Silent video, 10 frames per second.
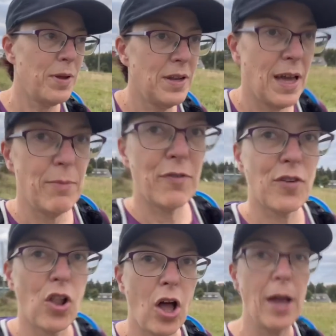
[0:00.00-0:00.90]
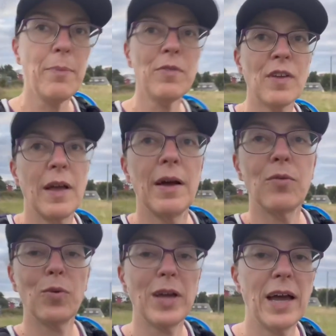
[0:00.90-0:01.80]
a day of climbs,
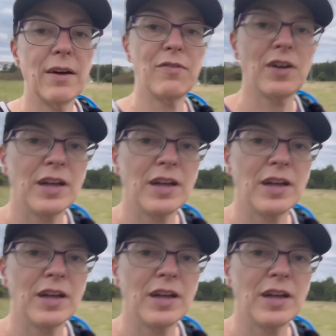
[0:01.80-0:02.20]
and we have